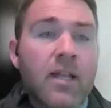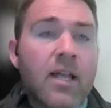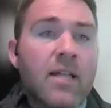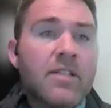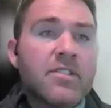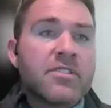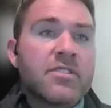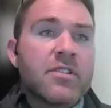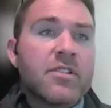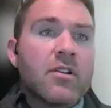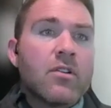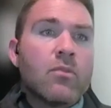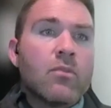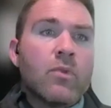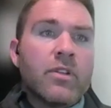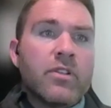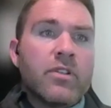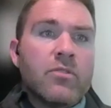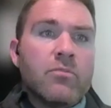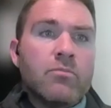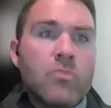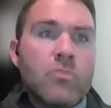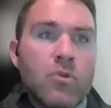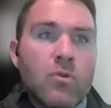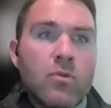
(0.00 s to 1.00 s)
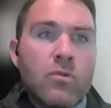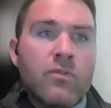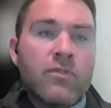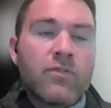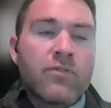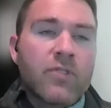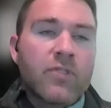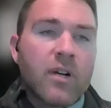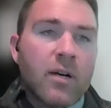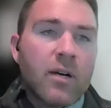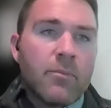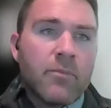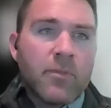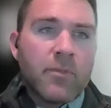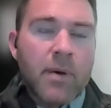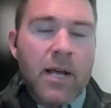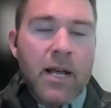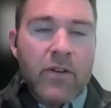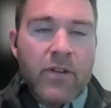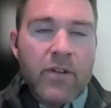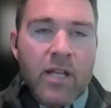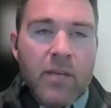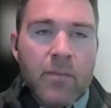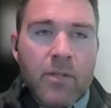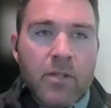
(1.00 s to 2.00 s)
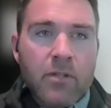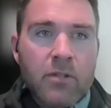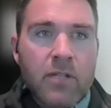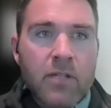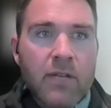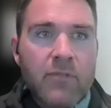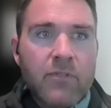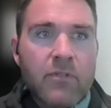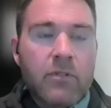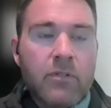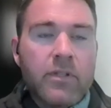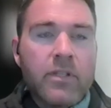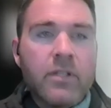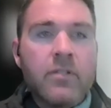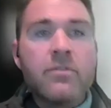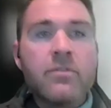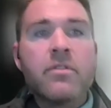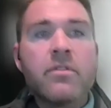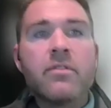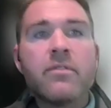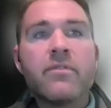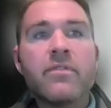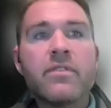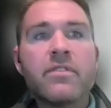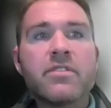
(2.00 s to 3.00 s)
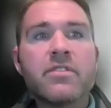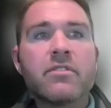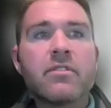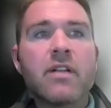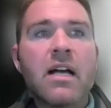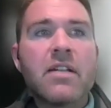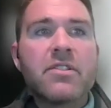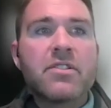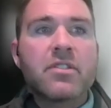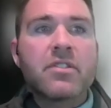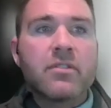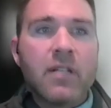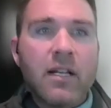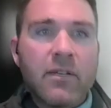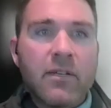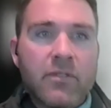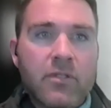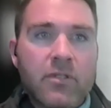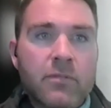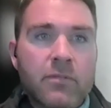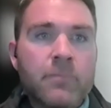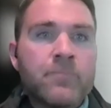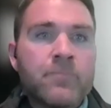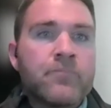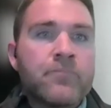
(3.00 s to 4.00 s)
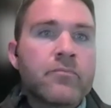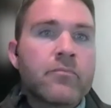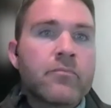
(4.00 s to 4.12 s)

And so when you move from the biochemical level into the physiologic level,